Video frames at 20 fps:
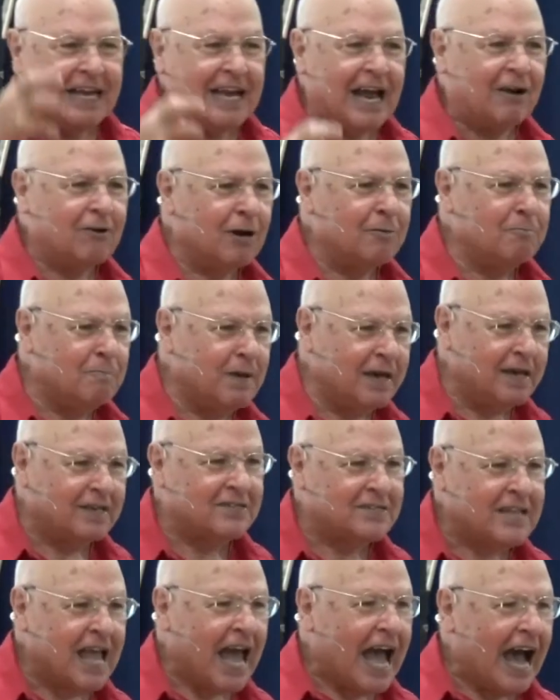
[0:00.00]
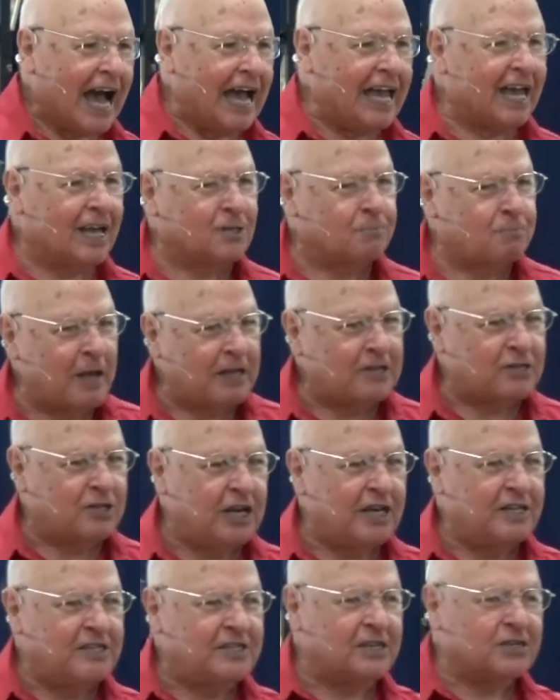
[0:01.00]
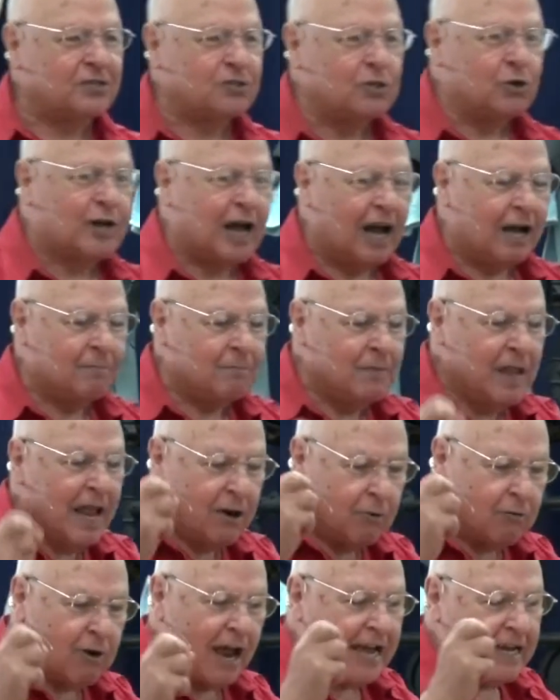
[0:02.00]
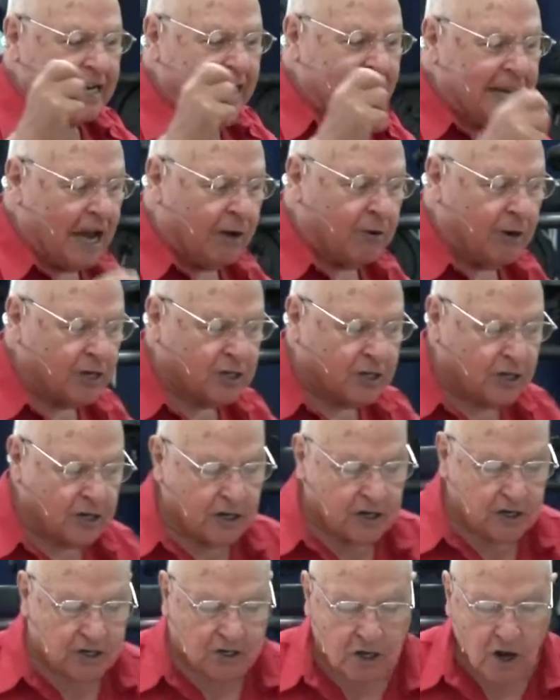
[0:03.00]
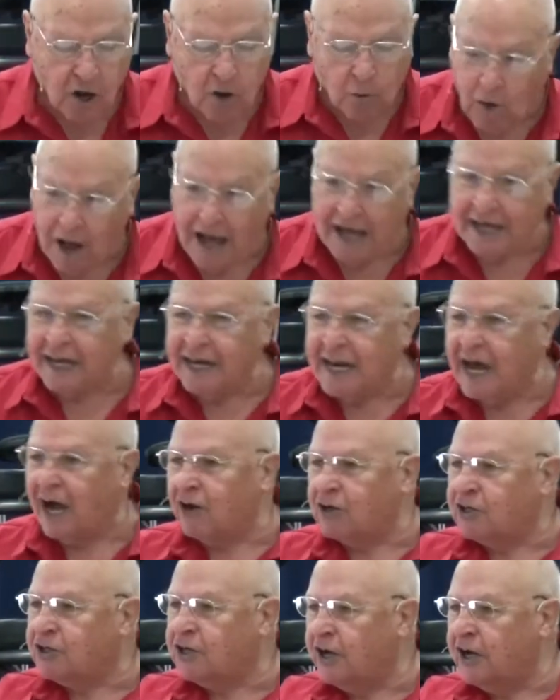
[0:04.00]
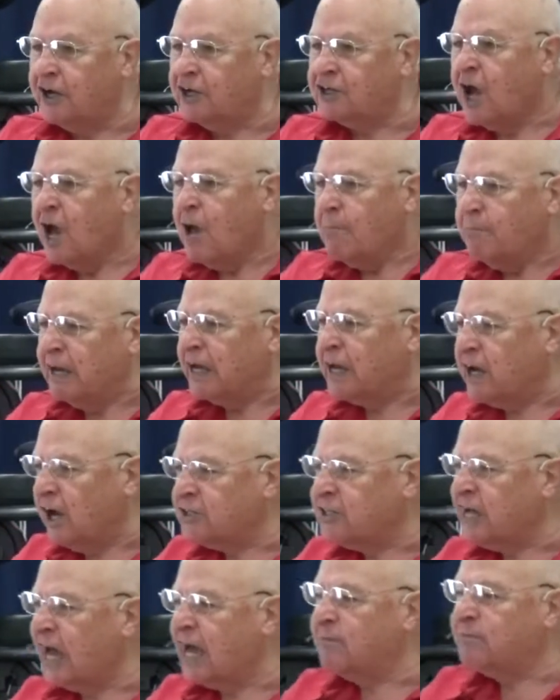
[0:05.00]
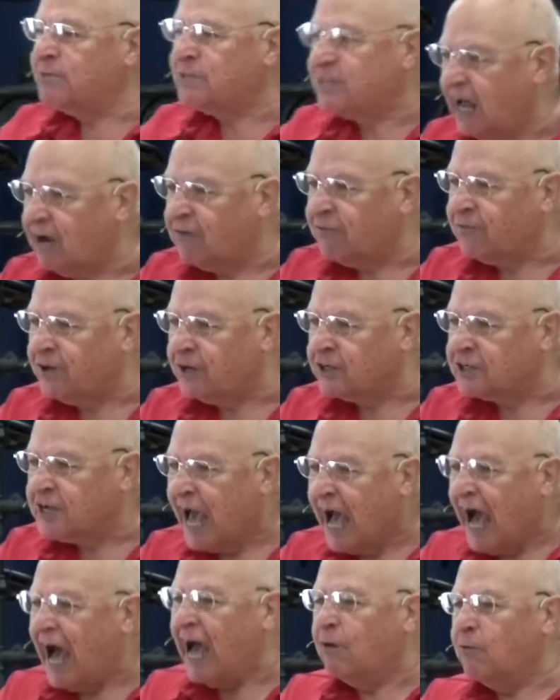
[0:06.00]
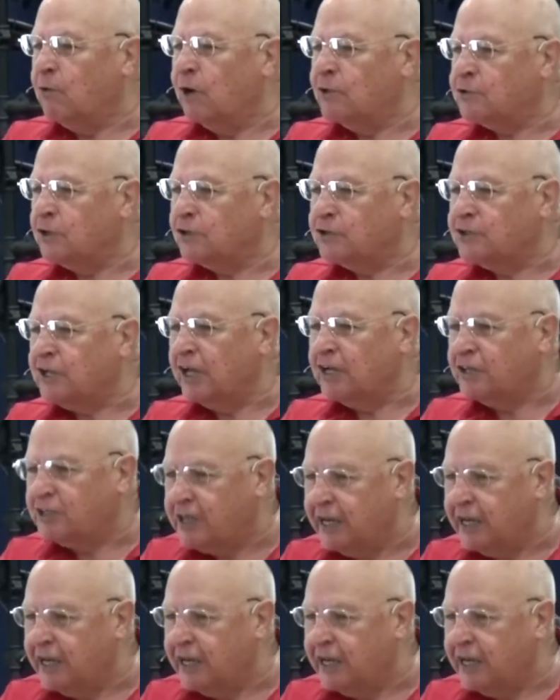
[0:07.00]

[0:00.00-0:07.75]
in our mix. I expect Jesus to come right in our church. Why in our church? Because I am selfish. I want to see